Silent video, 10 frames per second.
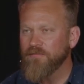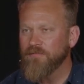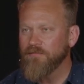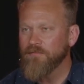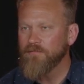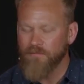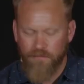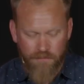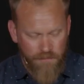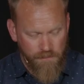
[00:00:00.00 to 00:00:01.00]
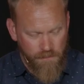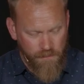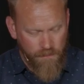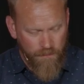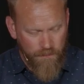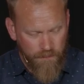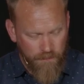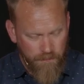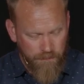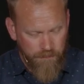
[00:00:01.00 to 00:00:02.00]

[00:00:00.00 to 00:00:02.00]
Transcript: (silence)